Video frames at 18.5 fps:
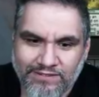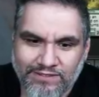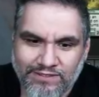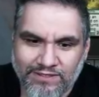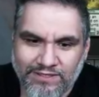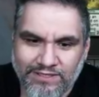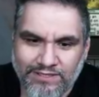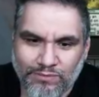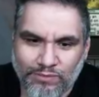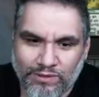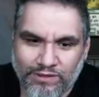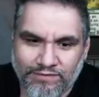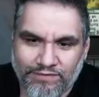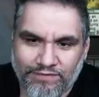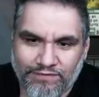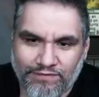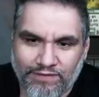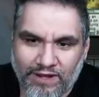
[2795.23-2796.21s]
So this is
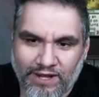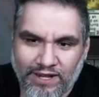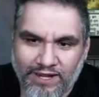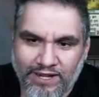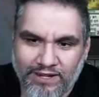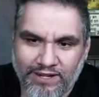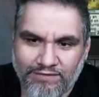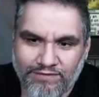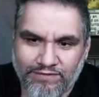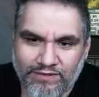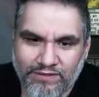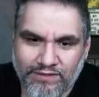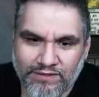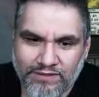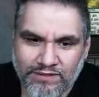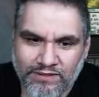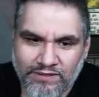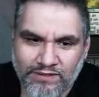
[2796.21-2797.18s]
what, five?
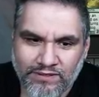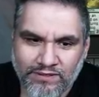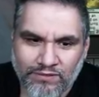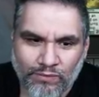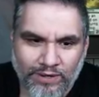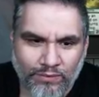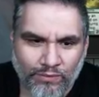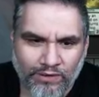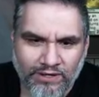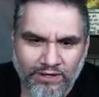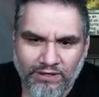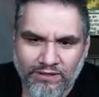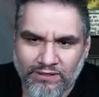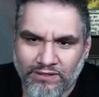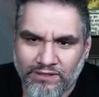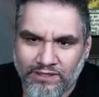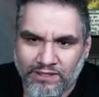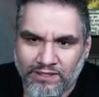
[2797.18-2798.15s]
Wait, where did
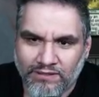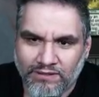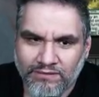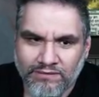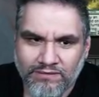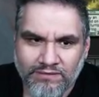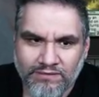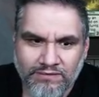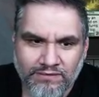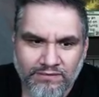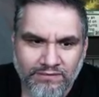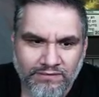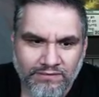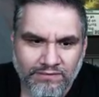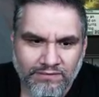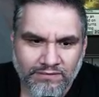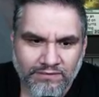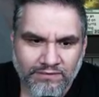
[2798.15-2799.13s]
Ilharg go?
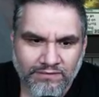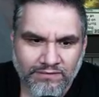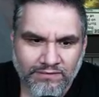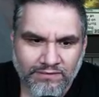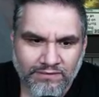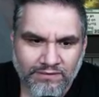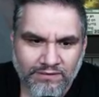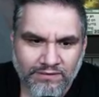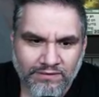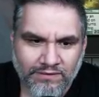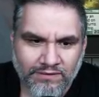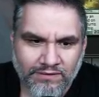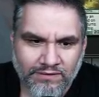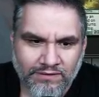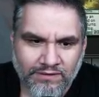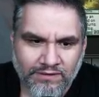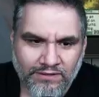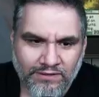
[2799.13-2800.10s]
It's on top of our
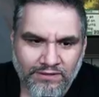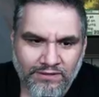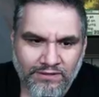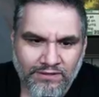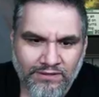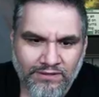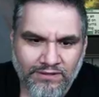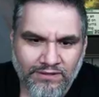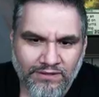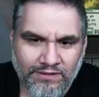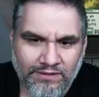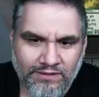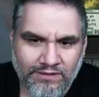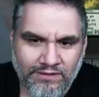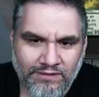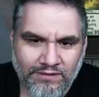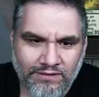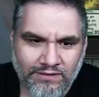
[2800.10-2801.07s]
deck.
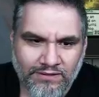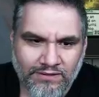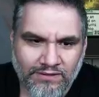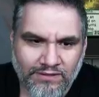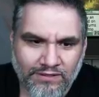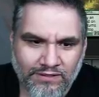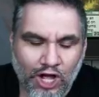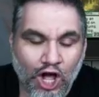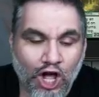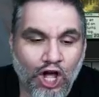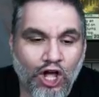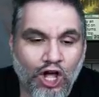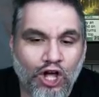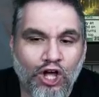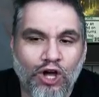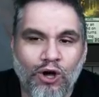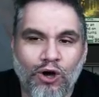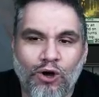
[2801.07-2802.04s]
Oracle died.
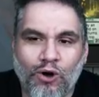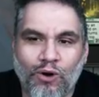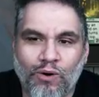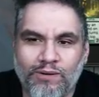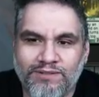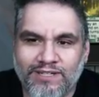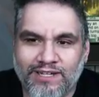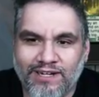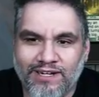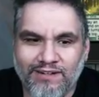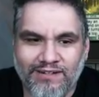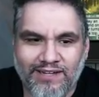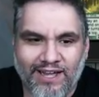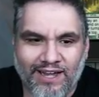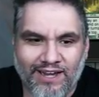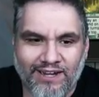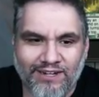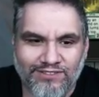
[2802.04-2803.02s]
Oh, I was like,
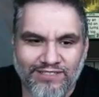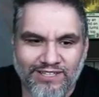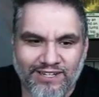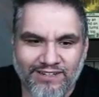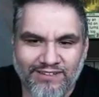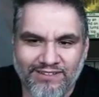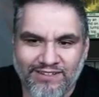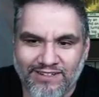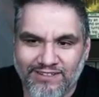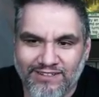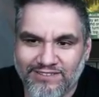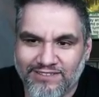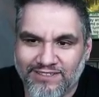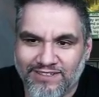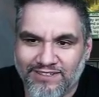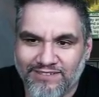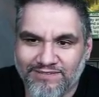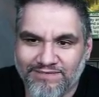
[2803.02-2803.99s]
okay, I understand. I
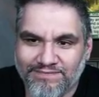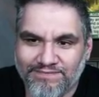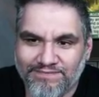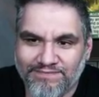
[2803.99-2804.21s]
understand.